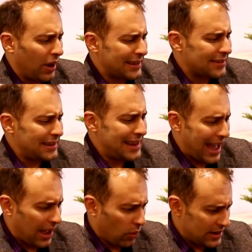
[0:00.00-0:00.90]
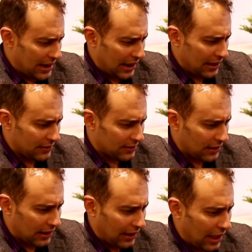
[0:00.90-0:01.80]
But nowadays,
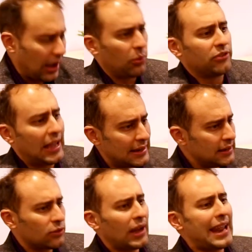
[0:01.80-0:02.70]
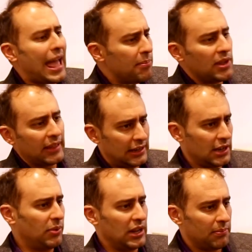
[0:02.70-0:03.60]
I will say I didn't try to emulate
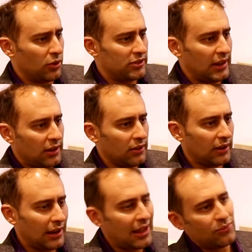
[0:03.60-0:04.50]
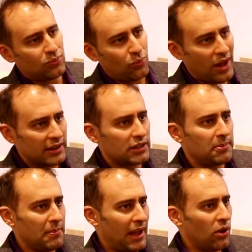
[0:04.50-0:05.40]
anybody in particular. I wanted it
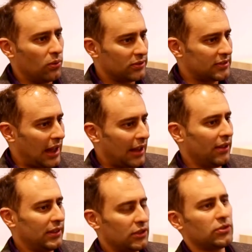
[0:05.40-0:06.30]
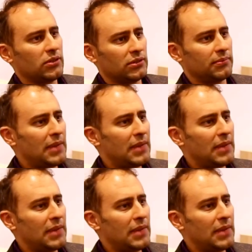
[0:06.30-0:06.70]
to be my own style, and it took